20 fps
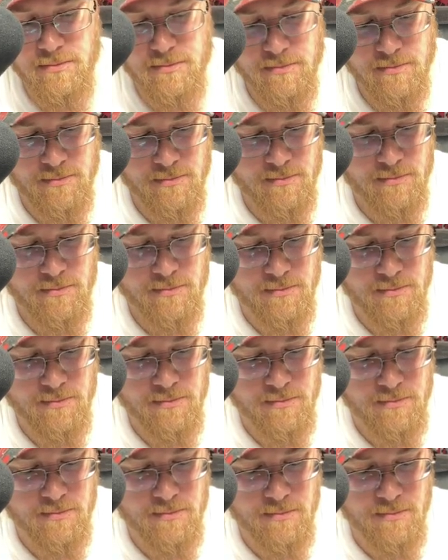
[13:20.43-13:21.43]

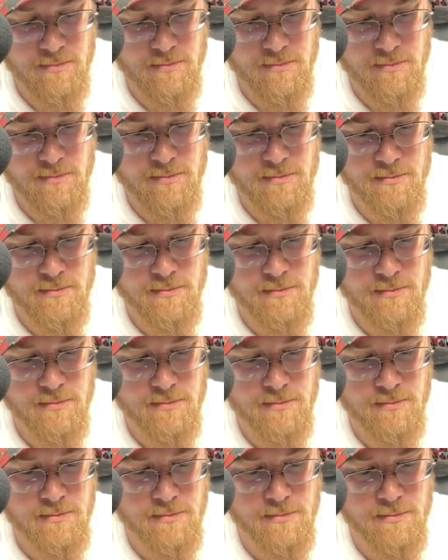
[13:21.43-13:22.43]

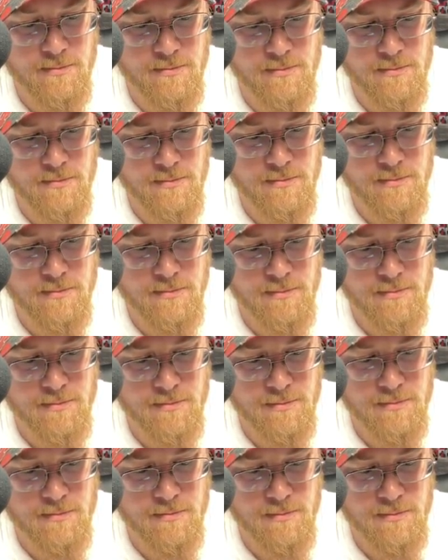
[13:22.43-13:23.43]

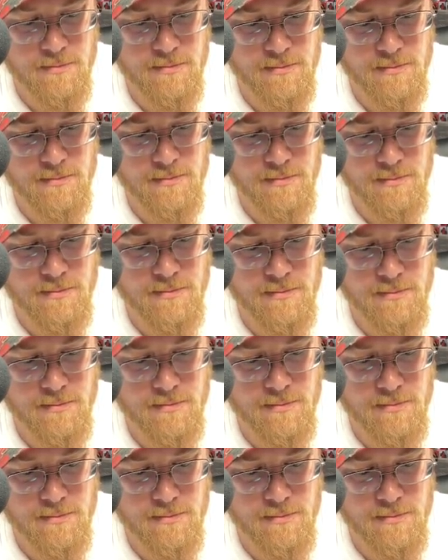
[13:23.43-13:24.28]
[no speech]